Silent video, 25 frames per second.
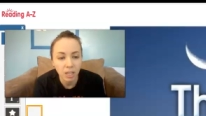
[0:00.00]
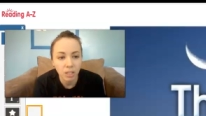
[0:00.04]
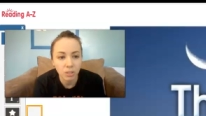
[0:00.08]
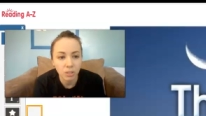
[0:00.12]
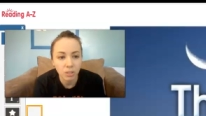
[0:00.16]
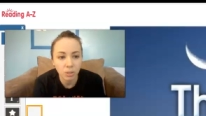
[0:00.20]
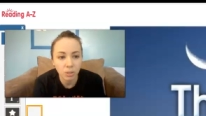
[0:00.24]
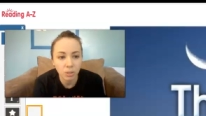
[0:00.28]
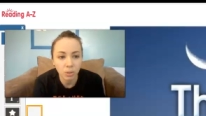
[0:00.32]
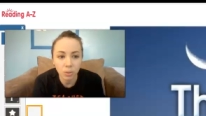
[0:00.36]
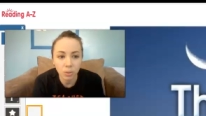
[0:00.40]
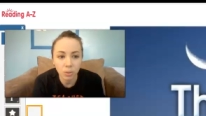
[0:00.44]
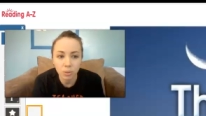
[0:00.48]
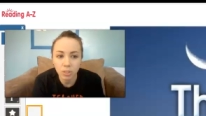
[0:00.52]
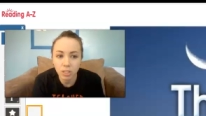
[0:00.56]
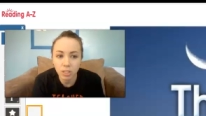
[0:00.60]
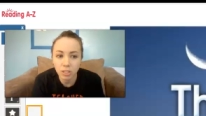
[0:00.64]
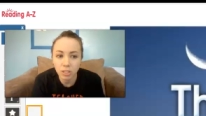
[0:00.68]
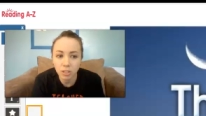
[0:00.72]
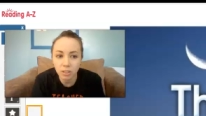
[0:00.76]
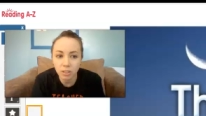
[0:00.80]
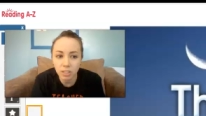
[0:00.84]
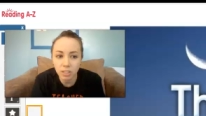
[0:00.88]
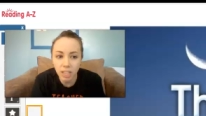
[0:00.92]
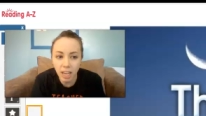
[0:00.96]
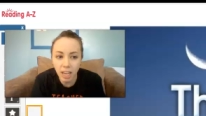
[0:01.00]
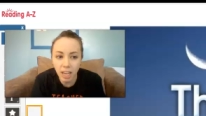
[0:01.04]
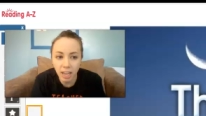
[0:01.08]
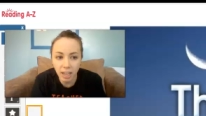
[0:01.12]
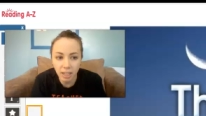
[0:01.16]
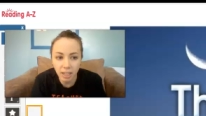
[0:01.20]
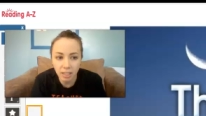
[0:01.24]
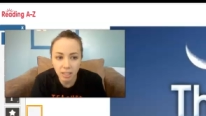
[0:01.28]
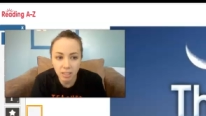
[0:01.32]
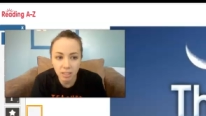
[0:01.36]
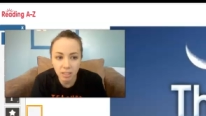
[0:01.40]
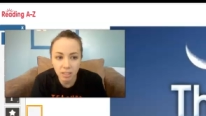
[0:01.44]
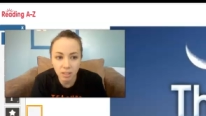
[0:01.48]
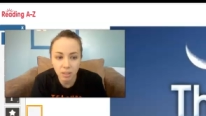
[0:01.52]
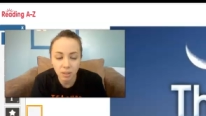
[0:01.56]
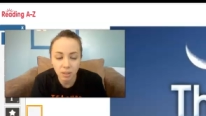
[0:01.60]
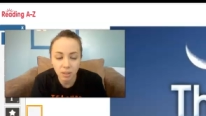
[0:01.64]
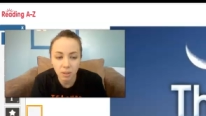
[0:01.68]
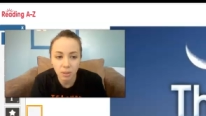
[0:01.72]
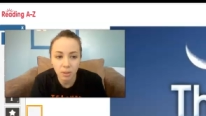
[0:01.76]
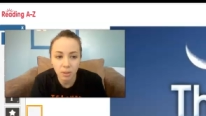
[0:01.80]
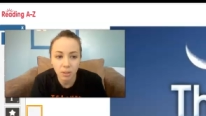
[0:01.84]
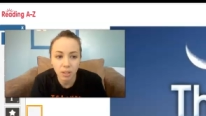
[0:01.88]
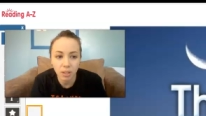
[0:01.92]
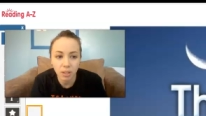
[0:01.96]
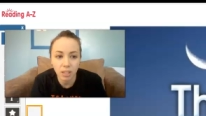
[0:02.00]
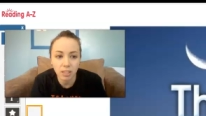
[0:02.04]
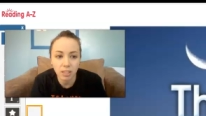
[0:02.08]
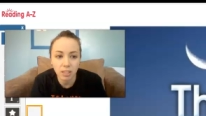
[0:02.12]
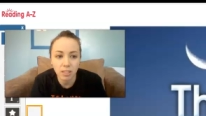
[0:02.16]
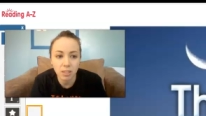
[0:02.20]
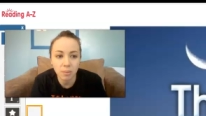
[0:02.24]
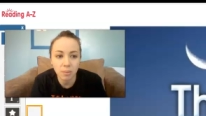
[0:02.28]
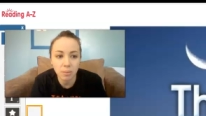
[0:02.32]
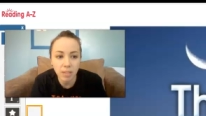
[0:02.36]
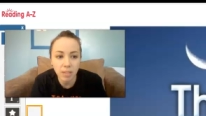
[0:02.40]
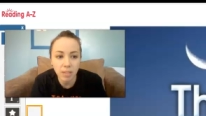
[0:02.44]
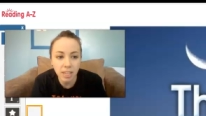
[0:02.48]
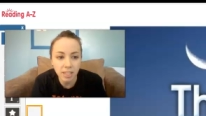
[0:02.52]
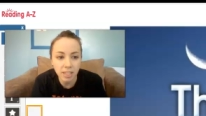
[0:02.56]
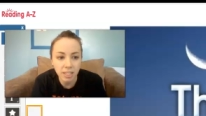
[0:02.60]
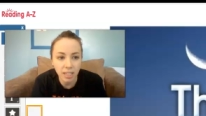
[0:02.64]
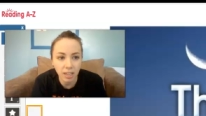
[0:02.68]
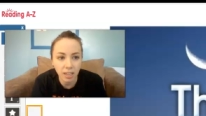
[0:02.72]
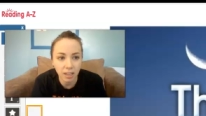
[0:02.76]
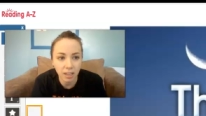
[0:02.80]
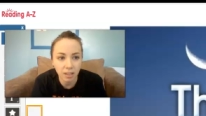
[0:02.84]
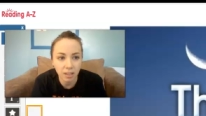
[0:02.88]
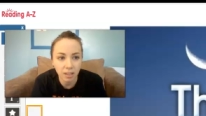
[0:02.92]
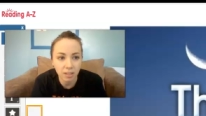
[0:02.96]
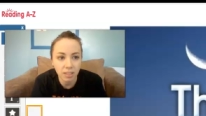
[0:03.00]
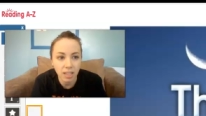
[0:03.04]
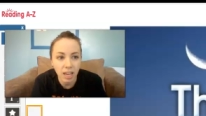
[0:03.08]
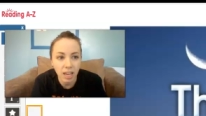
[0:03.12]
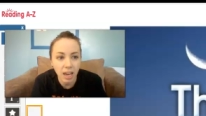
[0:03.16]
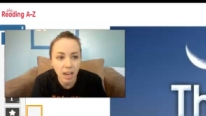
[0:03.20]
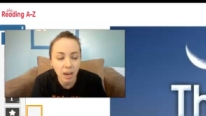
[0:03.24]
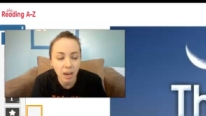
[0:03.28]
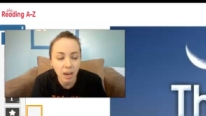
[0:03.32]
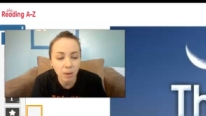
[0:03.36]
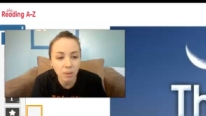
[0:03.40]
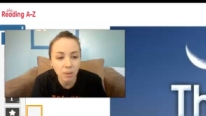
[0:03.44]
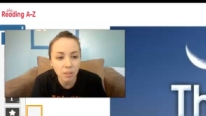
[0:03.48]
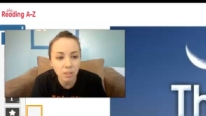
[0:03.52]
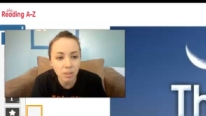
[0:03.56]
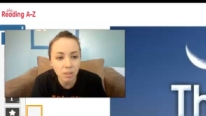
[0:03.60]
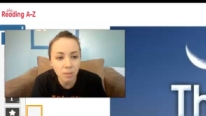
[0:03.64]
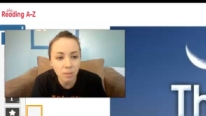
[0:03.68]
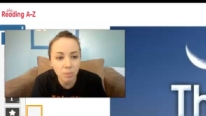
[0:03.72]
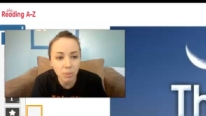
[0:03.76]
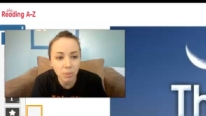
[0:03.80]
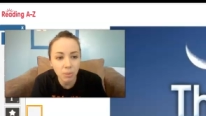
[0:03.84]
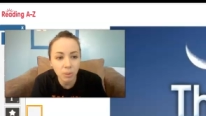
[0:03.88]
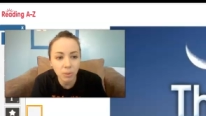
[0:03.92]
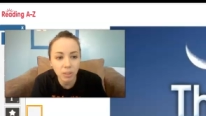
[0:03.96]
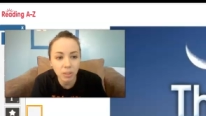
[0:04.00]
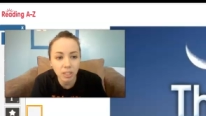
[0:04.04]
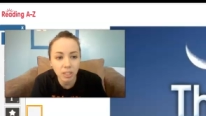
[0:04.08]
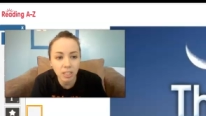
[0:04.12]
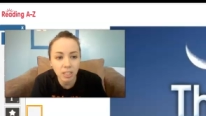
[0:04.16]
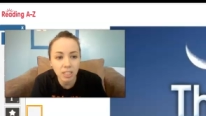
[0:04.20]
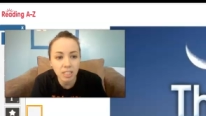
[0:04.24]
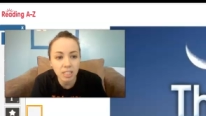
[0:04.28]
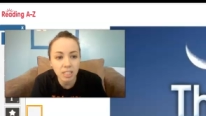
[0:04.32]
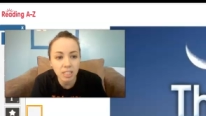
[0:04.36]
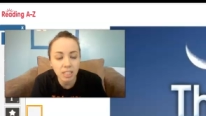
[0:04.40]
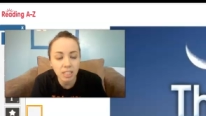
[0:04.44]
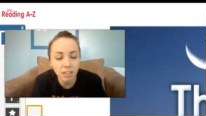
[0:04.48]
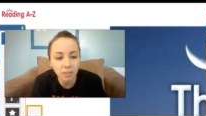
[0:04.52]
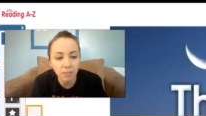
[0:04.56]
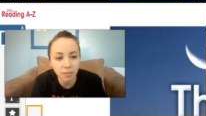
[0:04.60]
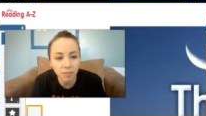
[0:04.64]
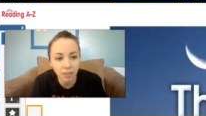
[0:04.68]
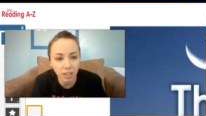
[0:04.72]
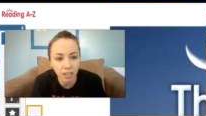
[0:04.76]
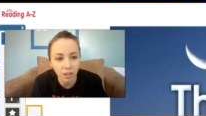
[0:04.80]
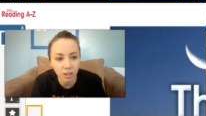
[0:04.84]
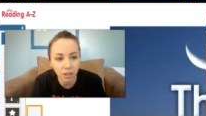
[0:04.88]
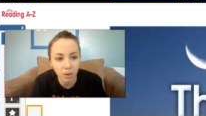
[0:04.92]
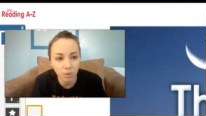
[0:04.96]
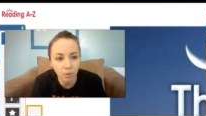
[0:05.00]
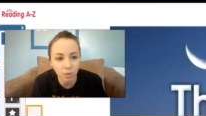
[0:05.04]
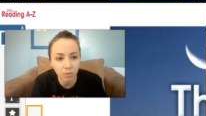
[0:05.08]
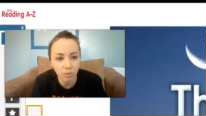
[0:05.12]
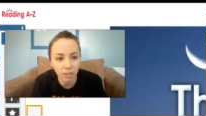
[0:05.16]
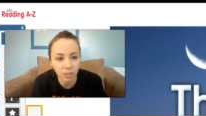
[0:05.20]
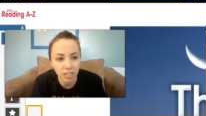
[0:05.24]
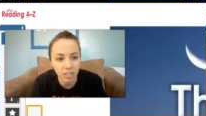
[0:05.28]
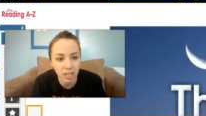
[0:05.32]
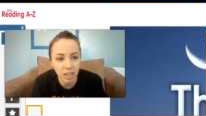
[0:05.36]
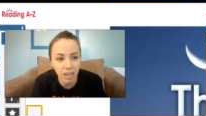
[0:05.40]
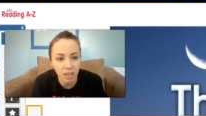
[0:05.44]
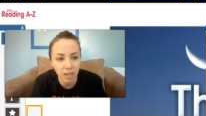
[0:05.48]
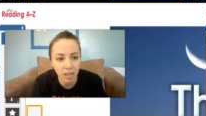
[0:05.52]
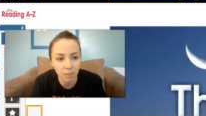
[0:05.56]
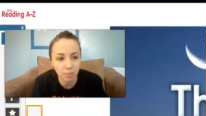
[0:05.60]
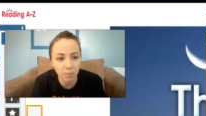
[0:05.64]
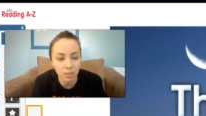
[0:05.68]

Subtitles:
So using your text and some details, how does the moon look different over time?